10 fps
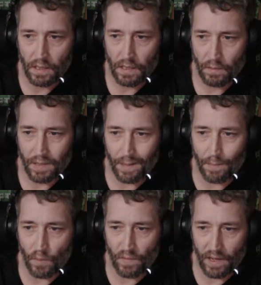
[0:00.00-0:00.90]
We got to
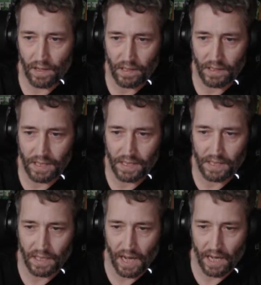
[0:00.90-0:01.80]
move it because this is going
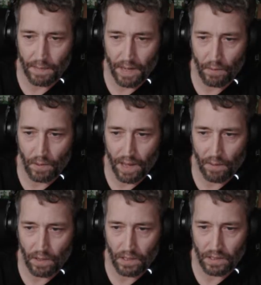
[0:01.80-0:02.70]
to occupy where that
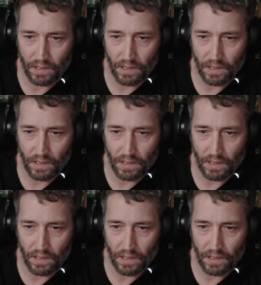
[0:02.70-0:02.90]
was.